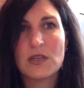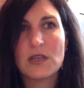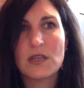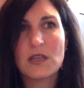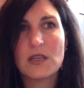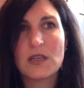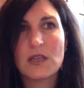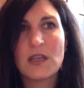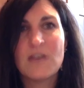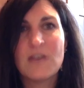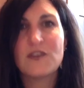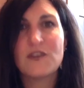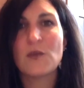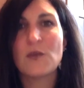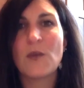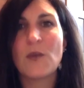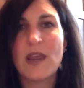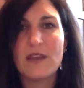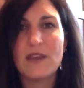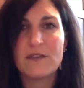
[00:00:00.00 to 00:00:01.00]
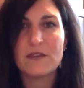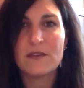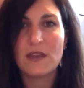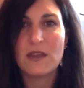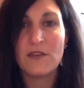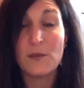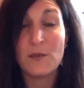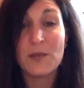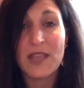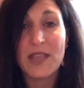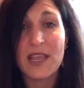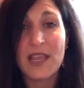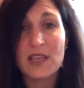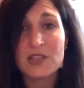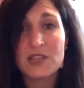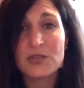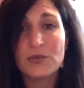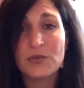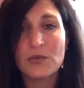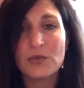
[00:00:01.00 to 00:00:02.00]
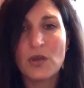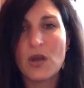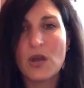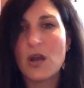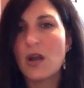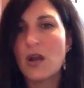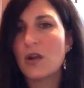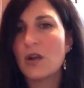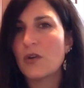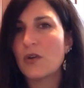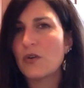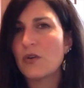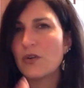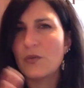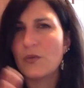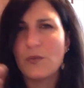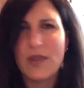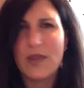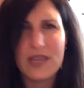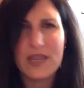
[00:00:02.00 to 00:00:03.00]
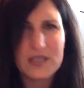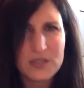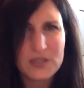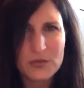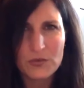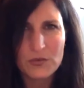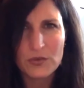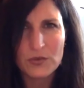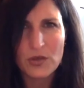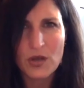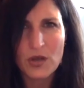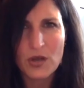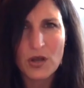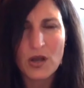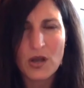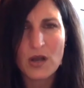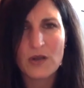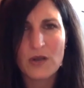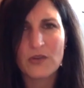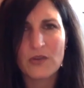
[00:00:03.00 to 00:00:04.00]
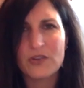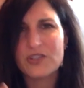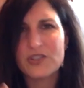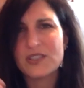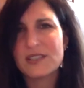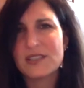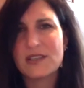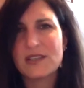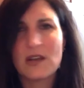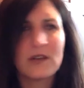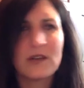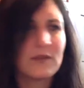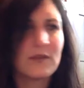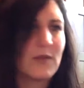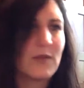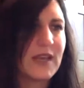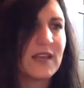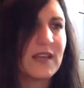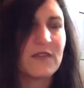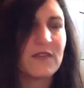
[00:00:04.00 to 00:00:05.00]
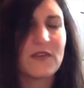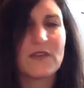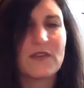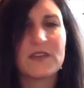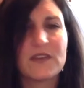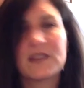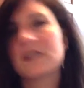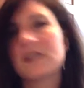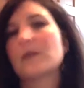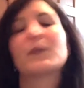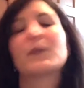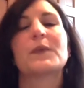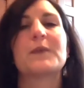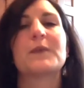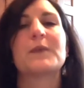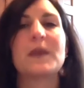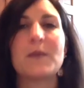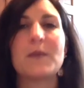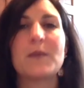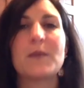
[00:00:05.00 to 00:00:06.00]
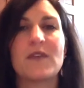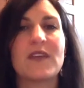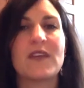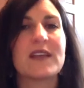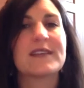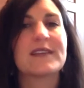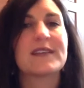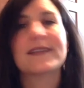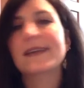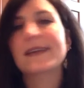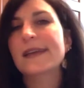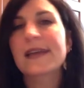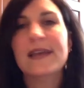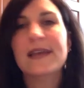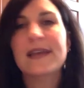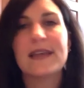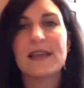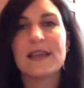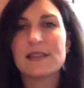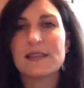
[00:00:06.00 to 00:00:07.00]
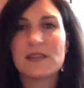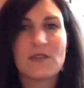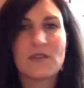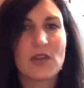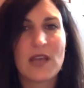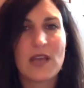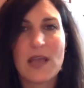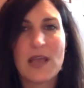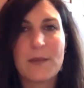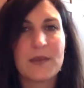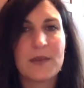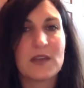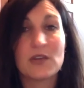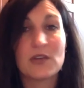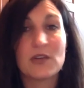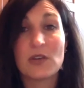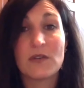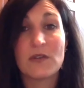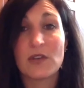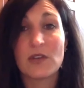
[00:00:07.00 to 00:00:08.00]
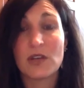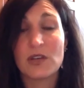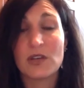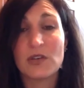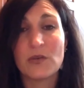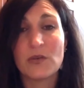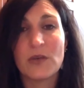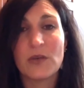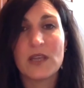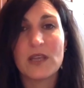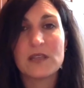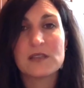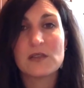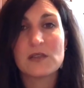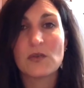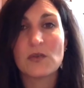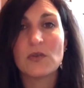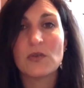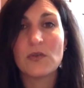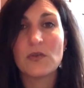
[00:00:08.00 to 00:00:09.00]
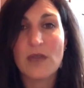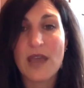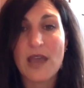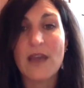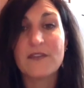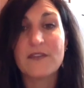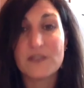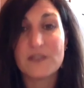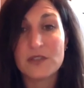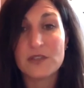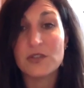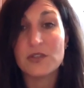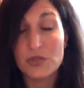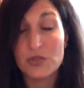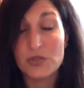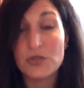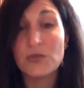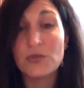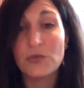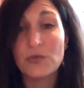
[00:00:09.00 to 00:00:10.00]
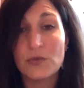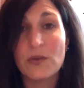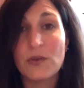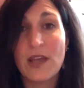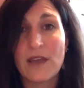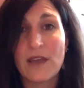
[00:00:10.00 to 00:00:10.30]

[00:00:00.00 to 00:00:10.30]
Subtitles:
if you plan too long, or you wait too long, or you just are waiting for everything to be perfect, that's never going to happen, and you're never going to do it. So you do have